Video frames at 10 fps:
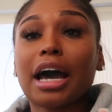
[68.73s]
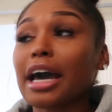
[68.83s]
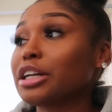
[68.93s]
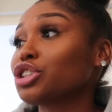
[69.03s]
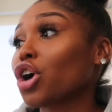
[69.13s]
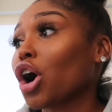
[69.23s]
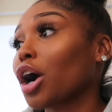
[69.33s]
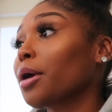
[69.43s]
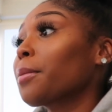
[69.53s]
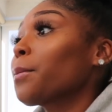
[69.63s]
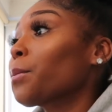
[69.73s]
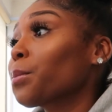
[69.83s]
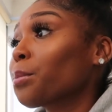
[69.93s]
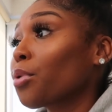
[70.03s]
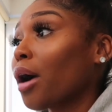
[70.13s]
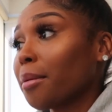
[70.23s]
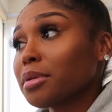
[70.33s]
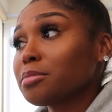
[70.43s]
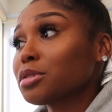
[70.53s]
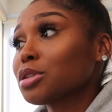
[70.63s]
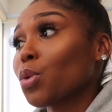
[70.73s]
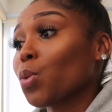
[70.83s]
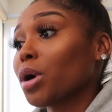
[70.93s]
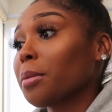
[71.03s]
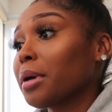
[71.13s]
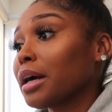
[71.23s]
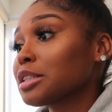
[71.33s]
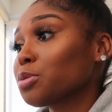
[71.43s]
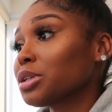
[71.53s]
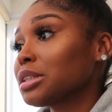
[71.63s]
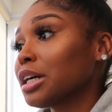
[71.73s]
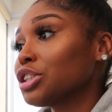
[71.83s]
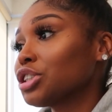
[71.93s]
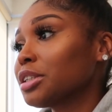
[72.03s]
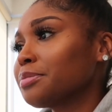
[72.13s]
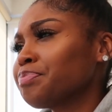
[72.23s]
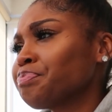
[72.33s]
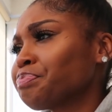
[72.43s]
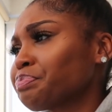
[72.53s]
HR problems, web exploitation.